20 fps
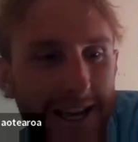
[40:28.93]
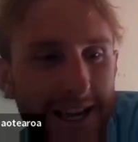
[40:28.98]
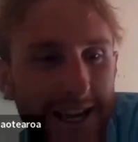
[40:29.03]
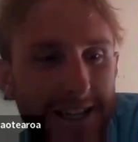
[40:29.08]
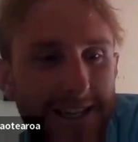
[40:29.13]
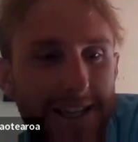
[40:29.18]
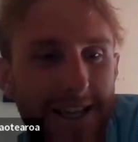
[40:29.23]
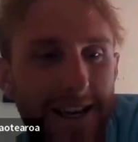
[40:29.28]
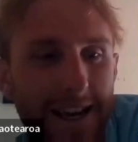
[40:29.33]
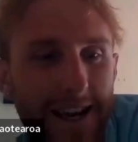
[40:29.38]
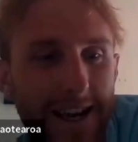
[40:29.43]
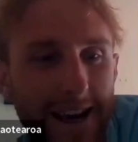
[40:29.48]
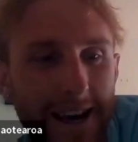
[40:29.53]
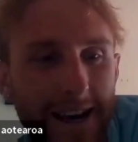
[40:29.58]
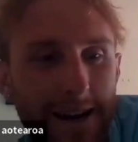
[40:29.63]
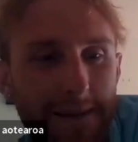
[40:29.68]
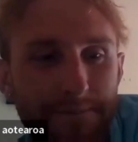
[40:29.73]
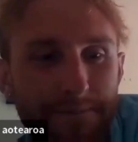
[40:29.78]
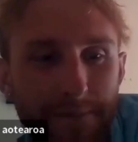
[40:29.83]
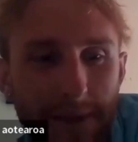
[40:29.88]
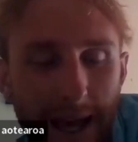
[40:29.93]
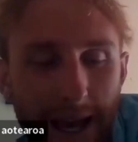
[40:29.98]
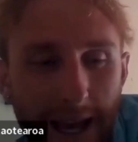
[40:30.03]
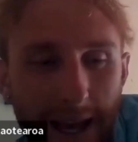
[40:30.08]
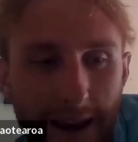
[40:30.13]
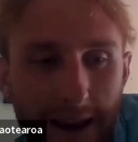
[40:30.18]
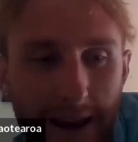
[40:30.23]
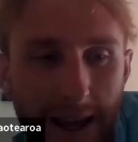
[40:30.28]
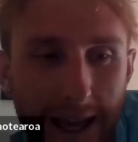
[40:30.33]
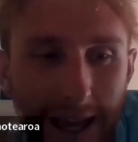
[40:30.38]
Kate.
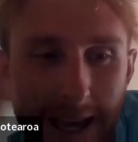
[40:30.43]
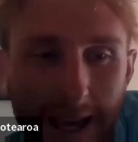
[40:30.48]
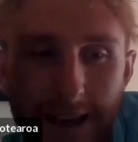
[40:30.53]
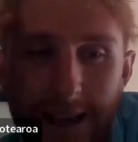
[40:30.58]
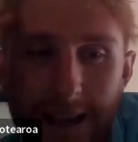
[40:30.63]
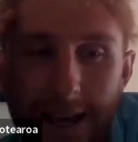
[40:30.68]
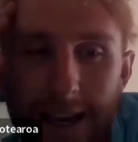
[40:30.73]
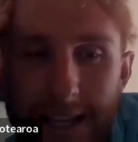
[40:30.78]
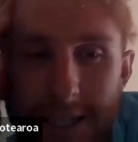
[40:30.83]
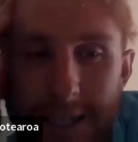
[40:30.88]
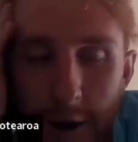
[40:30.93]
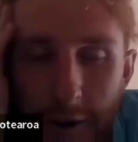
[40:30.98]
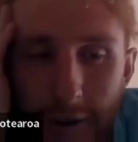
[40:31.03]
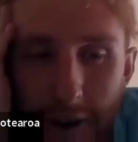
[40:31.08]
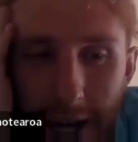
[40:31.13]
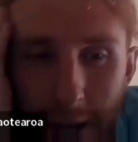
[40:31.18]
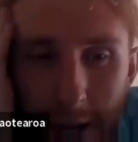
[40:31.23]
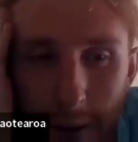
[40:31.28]
And again, yeah, so if